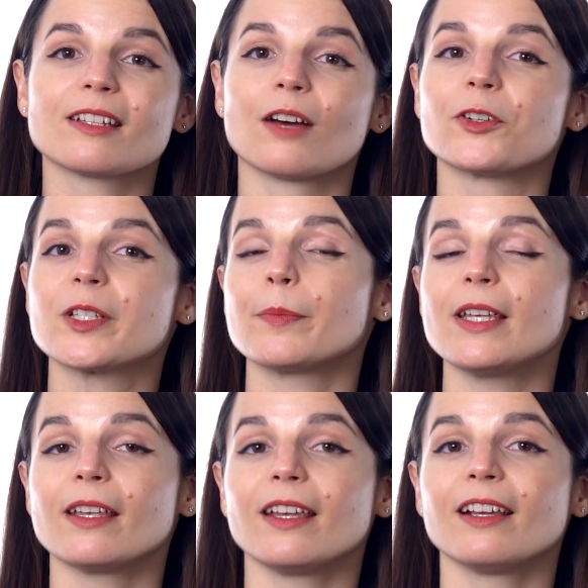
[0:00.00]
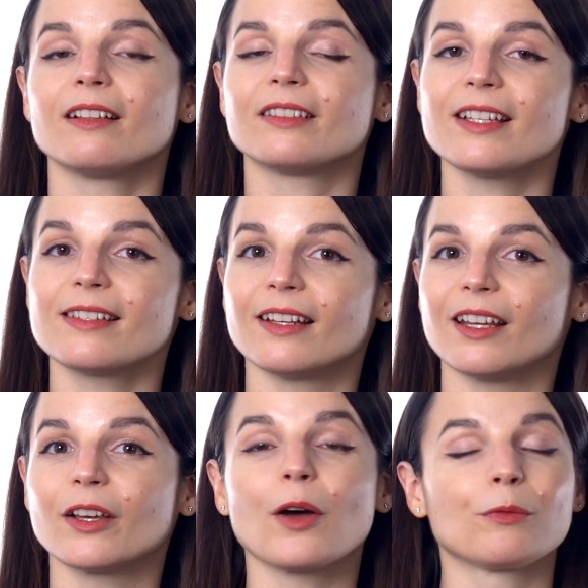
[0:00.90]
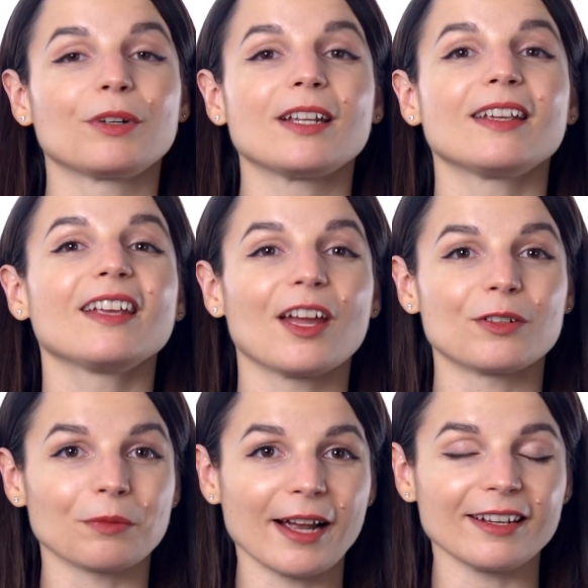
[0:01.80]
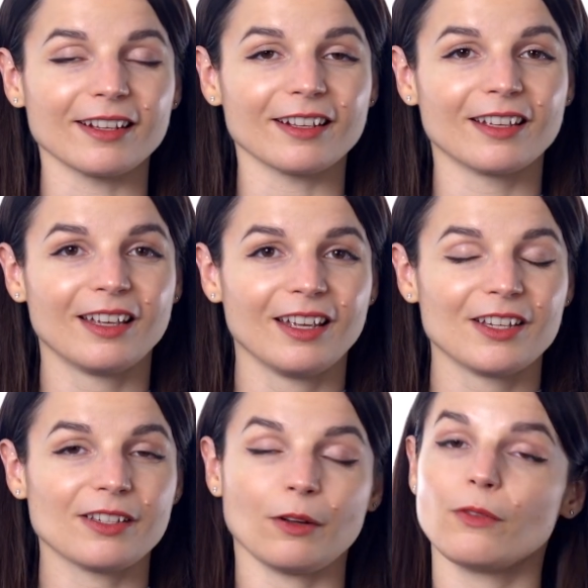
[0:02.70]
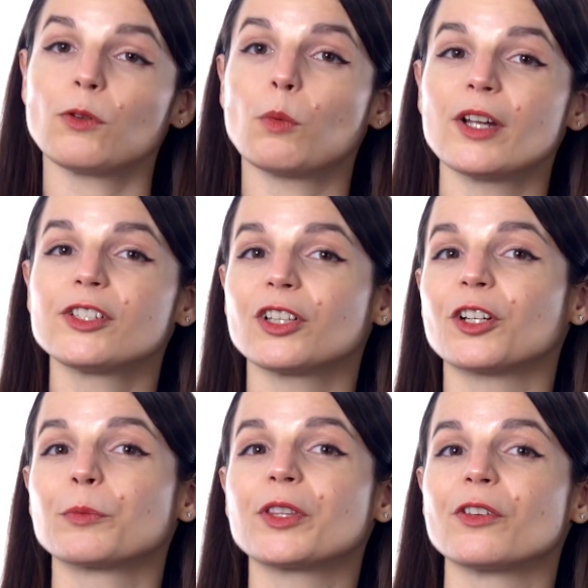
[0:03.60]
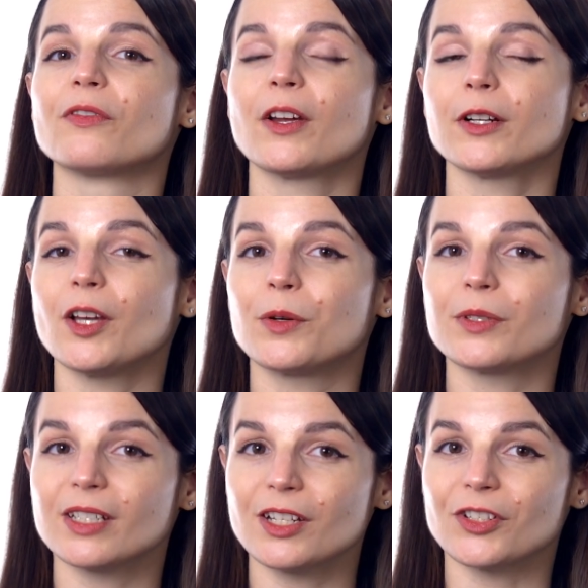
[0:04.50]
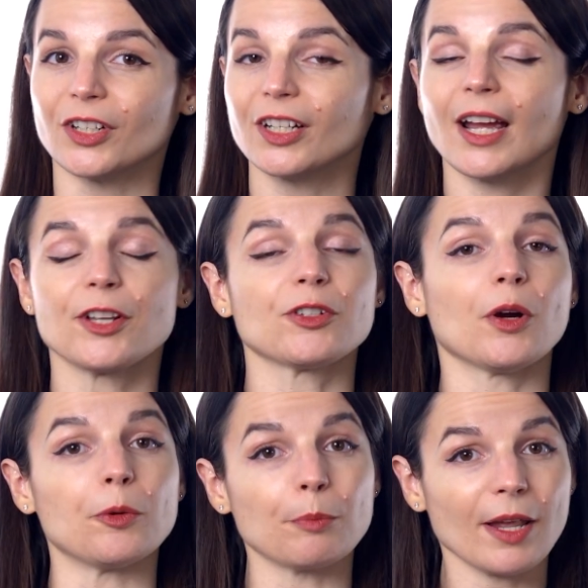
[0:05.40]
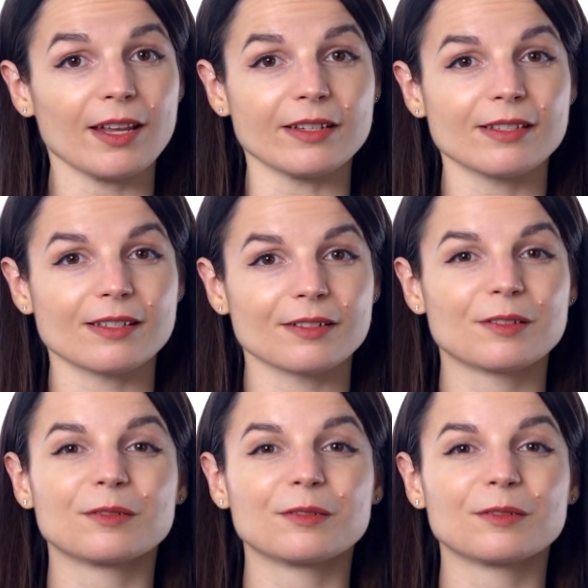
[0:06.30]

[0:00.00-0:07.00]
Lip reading: cover speaking, listening, reading, and writing. So if you want to learn with your very own teacher at your own pace,